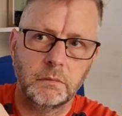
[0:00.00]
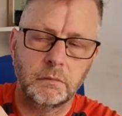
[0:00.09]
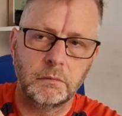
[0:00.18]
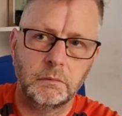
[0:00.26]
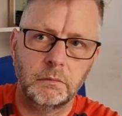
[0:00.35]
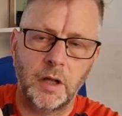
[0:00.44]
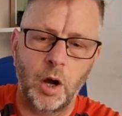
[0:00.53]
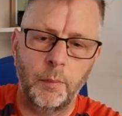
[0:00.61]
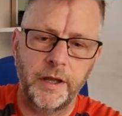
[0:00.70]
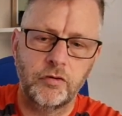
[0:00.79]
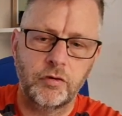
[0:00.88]
That'll
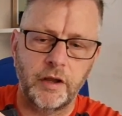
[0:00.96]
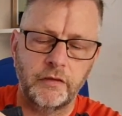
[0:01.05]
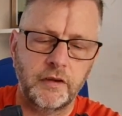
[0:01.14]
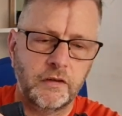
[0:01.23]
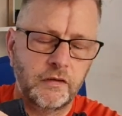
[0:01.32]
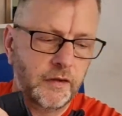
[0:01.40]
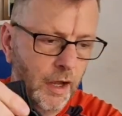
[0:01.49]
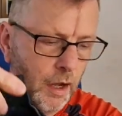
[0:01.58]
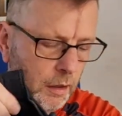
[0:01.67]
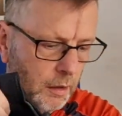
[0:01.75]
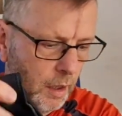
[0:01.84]
be interesting to see.
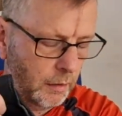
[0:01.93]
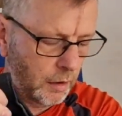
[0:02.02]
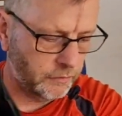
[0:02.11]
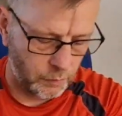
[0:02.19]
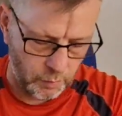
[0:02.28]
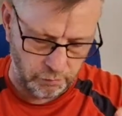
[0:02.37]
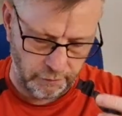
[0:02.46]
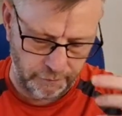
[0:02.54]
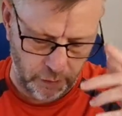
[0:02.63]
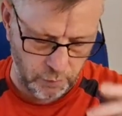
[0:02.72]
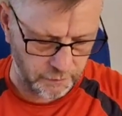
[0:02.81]
I'll do a
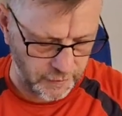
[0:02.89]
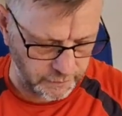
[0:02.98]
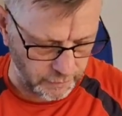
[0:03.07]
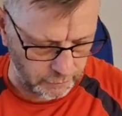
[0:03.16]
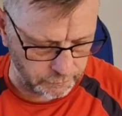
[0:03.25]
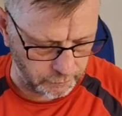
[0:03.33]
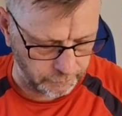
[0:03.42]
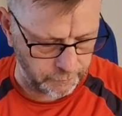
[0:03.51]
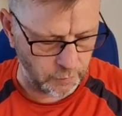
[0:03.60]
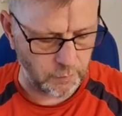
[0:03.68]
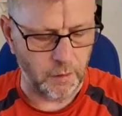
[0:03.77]
review of these after a
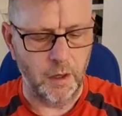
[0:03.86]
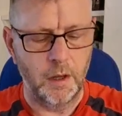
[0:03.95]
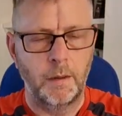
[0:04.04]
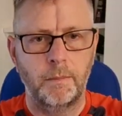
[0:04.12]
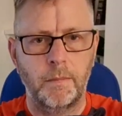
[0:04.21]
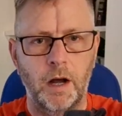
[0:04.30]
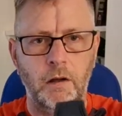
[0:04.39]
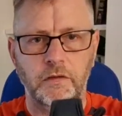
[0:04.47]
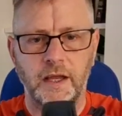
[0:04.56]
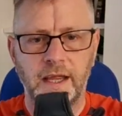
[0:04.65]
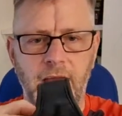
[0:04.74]
few miles.
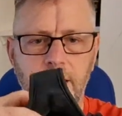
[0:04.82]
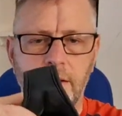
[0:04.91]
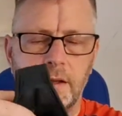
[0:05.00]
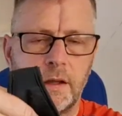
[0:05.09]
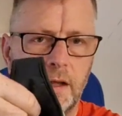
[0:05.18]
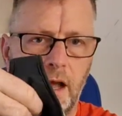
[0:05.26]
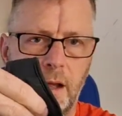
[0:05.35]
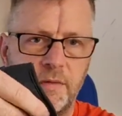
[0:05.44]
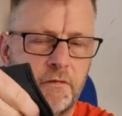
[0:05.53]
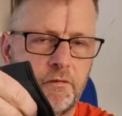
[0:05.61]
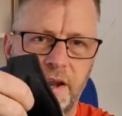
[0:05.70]
Again, I've
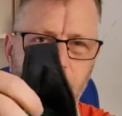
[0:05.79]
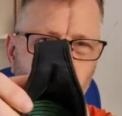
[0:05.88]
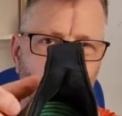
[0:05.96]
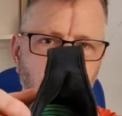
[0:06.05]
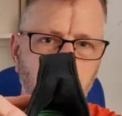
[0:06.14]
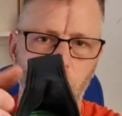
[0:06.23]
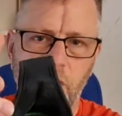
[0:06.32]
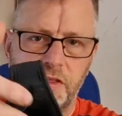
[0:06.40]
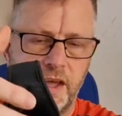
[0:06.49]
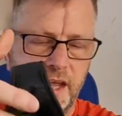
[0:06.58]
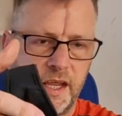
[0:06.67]
never had a problem with
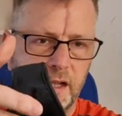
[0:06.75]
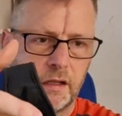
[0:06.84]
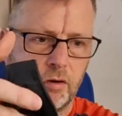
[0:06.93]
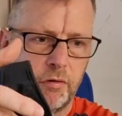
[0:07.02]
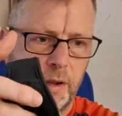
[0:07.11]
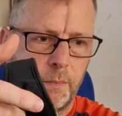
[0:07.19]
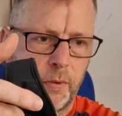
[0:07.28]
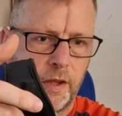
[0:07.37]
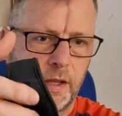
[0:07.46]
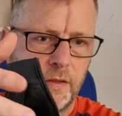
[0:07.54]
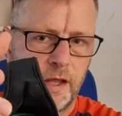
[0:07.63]
the heel grip
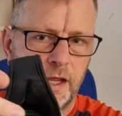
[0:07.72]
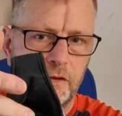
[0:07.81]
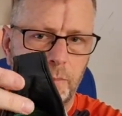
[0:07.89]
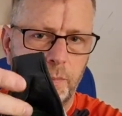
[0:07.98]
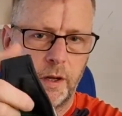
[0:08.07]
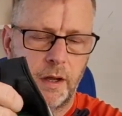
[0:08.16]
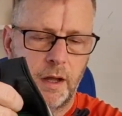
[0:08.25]
in these, but